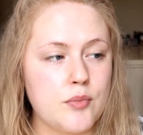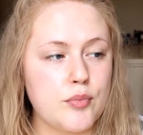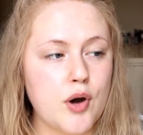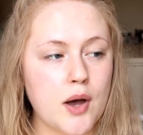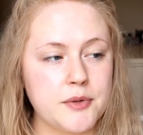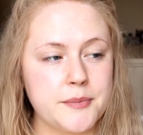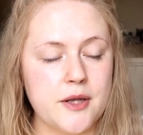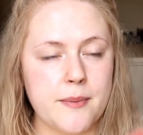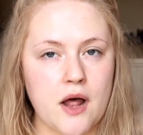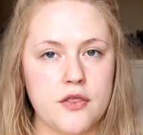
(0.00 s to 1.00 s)
probably
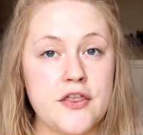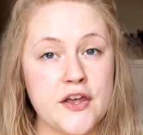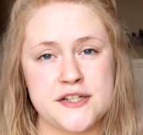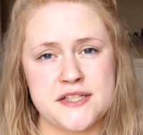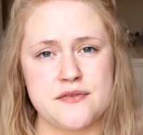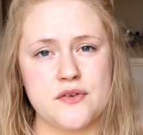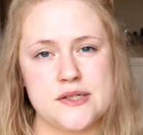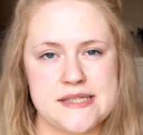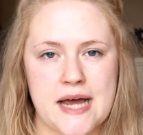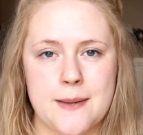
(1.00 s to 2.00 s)
about 30 to
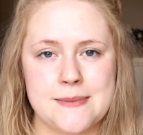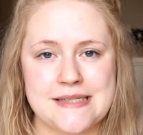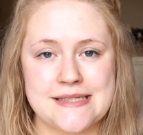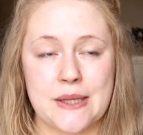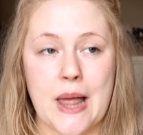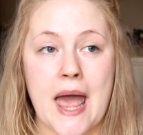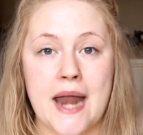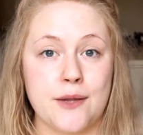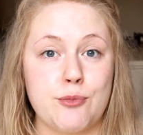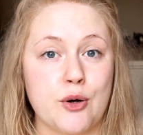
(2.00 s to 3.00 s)
40 times until
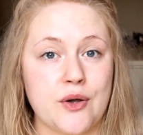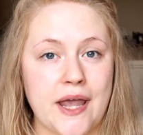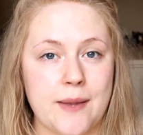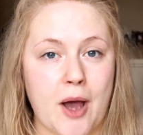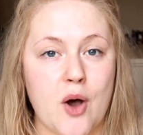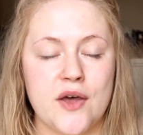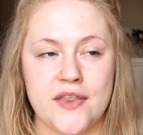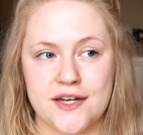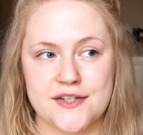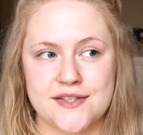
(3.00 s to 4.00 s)
any product came out, and
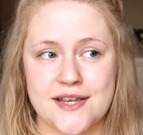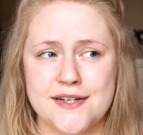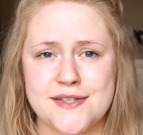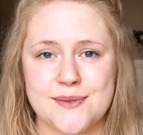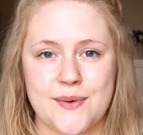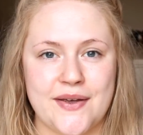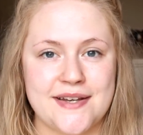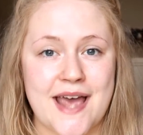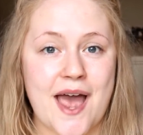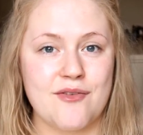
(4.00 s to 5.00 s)
then it just kind of
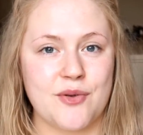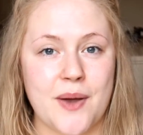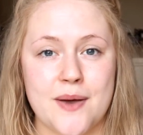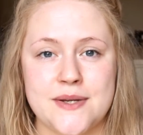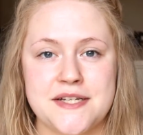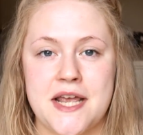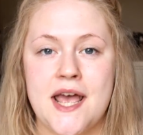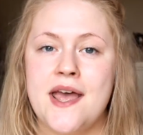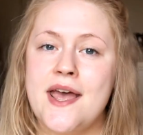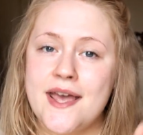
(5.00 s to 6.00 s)
squirted everywhere, which
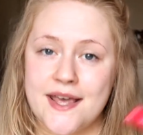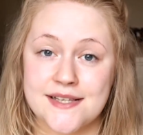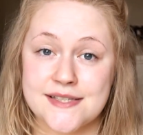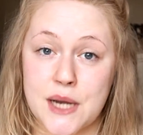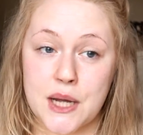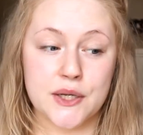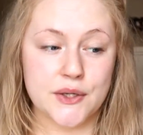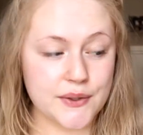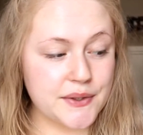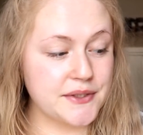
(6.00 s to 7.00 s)
is not
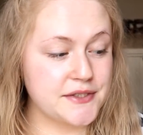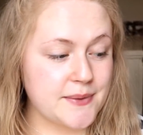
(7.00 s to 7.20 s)
good.